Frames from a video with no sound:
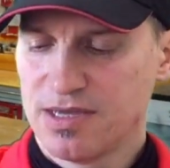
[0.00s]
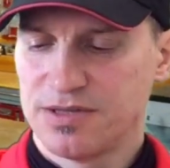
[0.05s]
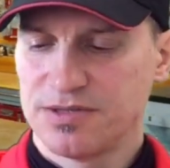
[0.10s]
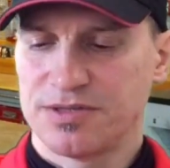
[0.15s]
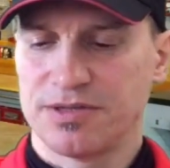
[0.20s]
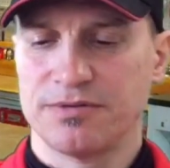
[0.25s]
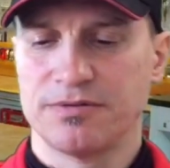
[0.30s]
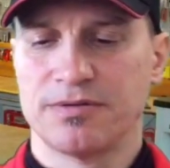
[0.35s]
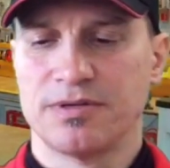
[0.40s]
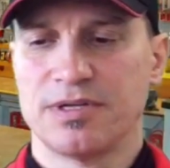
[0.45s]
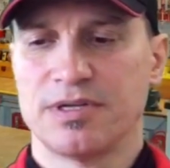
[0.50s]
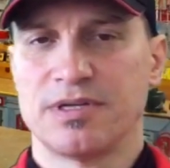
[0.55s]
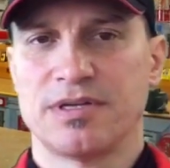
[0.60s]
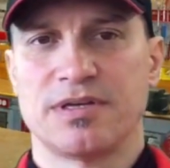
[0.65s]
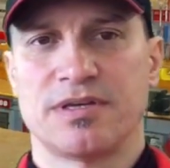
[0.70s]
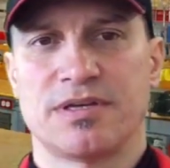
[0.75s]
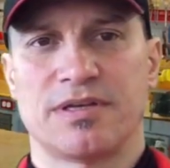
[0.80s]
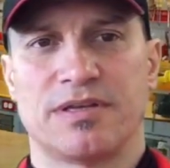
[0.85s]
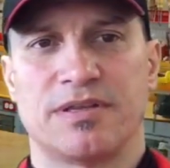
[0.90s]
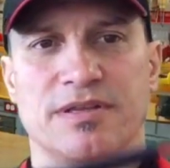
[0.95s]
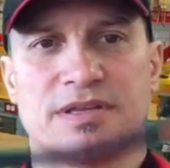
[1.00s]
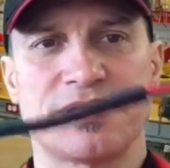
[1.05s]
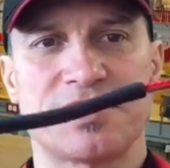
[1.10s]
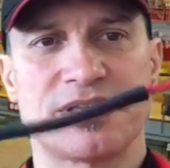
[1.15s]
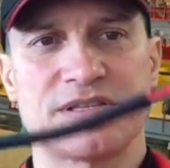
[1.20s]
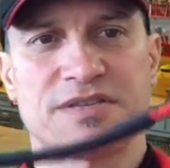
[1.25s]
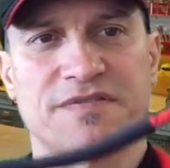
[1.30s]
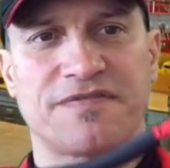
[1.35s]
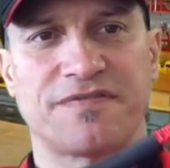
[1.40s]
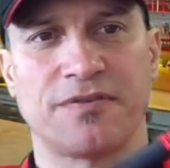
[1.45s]
So this
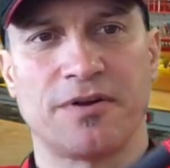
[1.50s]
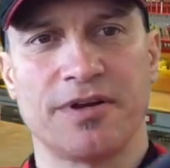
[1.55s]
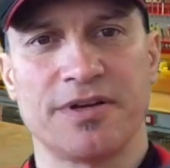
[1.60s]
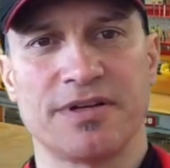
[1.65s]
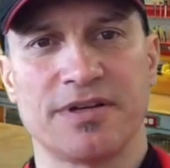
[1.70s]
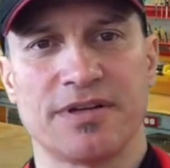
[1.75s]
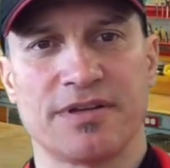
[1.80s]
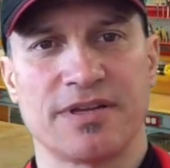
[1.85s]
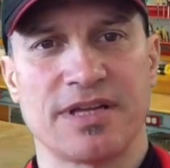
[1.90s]
is the front.